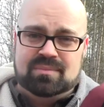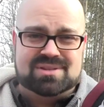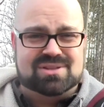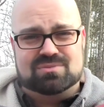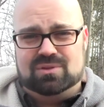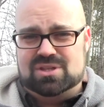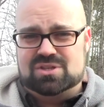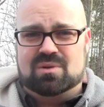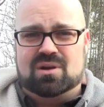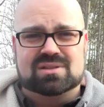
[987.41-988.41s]
Plus it's really
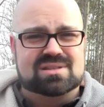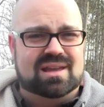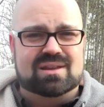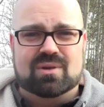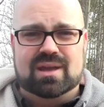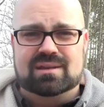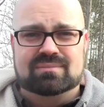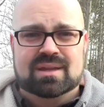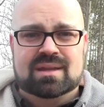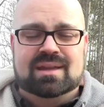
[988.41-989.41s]
small, it's lightweight,